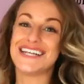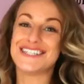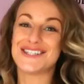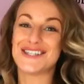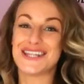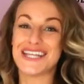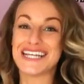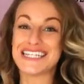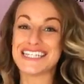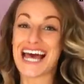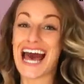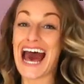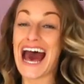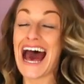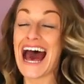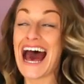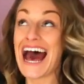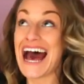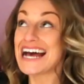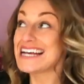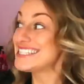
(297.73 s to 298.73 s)
Okay, so this
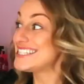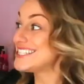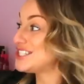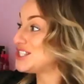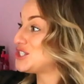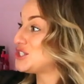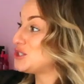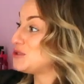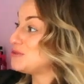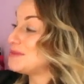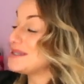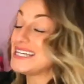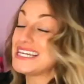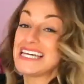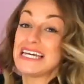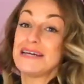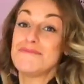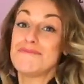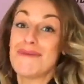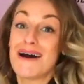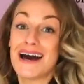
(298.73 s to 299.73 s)
has to
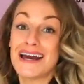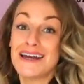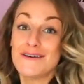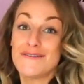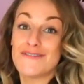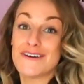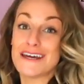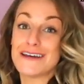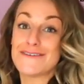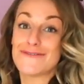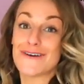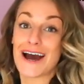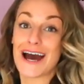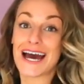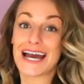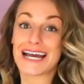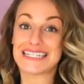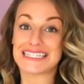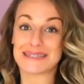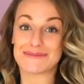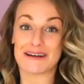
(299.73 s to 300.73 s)
be my favourite
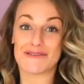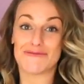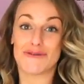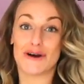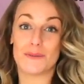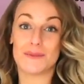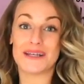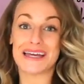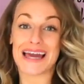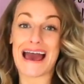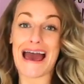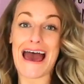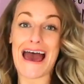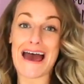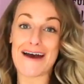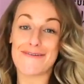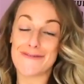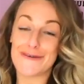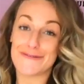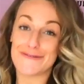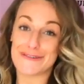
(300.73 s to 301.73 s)
item I've probably
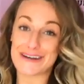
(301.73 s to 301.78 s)
ever